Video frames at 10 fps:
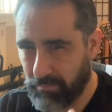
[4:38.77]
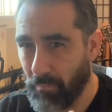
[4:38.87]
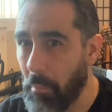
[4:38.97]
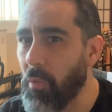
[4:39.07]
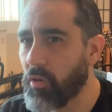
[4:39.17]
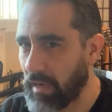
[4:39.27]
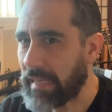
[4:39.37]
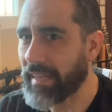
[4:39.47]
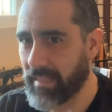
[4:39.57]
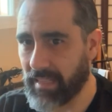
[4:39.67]
More or
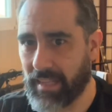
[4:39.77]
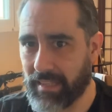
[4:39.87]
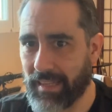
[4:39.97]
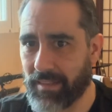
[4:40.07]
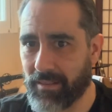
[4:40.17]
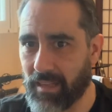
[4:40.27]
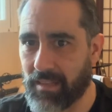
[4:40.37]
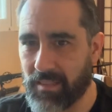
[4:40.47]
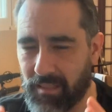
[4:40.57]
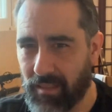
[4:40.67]
less like that, okay?
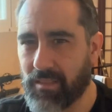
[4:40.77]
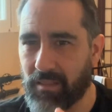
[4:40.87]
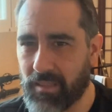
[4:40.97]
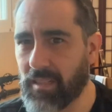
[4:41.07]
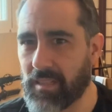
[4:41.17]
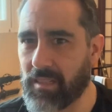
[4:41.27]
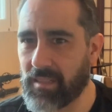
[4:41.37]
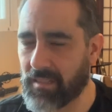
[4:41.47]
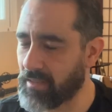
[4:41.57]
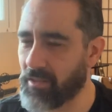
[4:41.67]
It's easy.
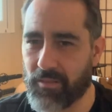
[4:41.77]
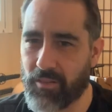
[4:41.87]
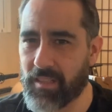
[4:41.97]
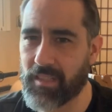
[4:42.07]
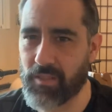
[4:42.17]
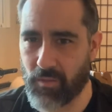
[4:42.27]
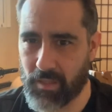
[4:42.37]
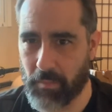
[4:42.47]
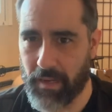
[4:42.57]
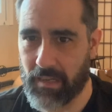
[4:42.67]
It's not easy to
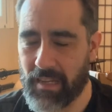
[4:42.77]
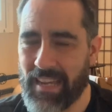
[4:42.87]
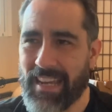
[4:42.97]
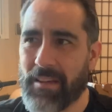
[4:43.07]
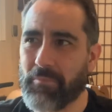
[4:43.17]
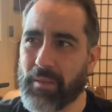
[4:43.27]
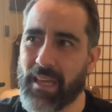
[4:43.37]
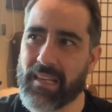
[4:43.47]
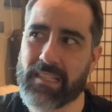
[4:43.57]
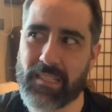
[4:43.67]
explain, but
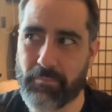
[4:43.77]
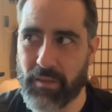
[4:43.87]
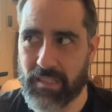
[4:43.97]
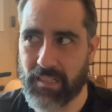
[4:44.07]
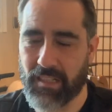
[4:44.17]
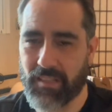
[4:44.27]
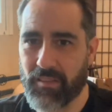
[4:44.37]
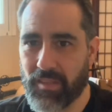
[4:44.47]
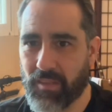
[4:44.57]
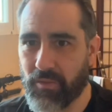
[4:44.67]
that's basically the
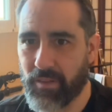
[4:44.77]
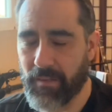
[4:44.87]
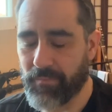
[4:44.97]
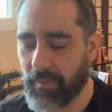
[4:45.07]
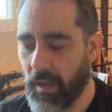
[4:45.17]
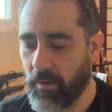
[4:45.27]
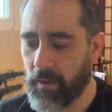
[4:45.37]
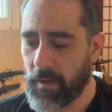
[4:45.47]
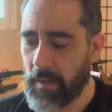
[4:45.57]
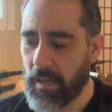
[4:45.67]
theory. Now,
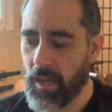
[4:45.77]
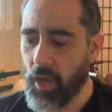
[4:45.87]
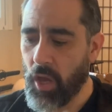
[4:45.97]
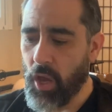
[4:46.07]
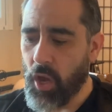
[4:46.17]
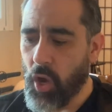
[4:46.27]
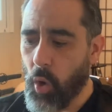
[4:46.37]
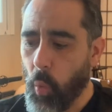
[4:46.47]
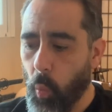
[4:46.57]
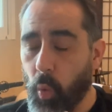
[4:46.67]

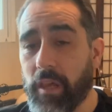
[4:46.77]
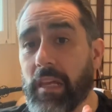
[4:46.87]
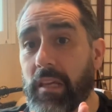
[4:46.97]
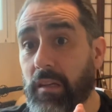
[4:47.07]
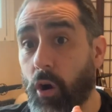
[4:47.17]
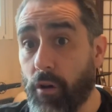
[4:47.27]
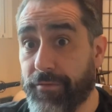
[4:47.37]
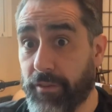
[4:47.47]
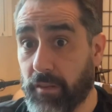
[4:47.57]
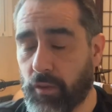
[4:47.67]
we
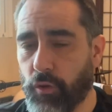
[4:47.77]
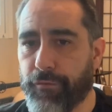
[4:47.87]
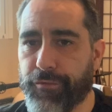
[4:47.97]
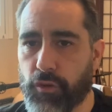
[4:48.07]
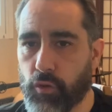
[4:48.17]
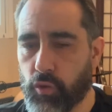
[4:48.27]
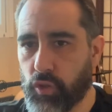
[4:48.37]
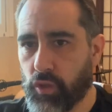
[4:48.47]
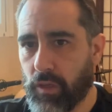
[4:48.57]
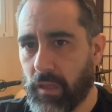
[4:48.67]
often
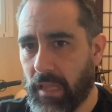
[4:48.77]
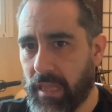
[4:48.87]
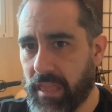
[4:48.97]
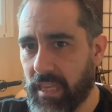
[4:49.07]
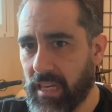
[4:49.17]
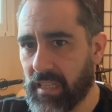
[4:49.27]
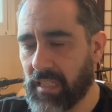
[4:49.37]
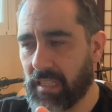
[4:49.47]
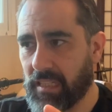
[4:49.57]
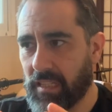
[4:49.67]
confuse
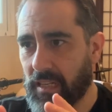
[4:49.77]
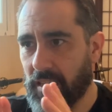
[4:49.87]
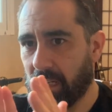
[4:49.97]
this